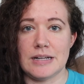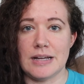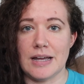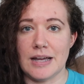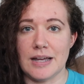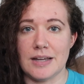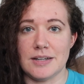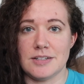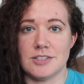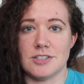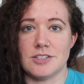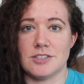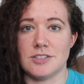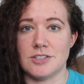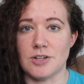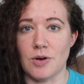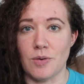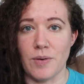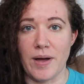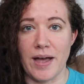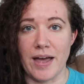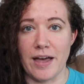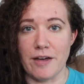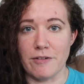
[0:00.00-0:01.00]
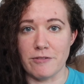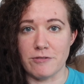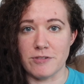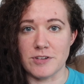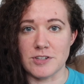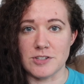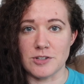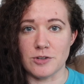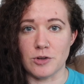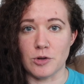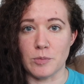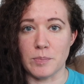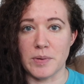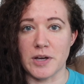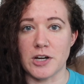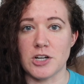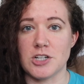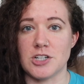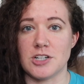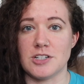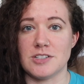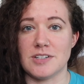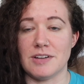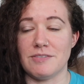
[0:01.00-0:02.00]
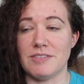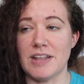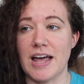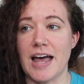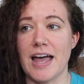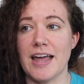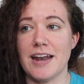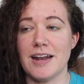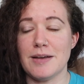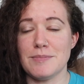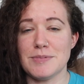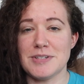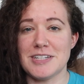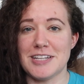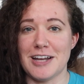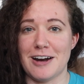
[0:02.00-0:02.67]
I just don't have physical pictures of the items.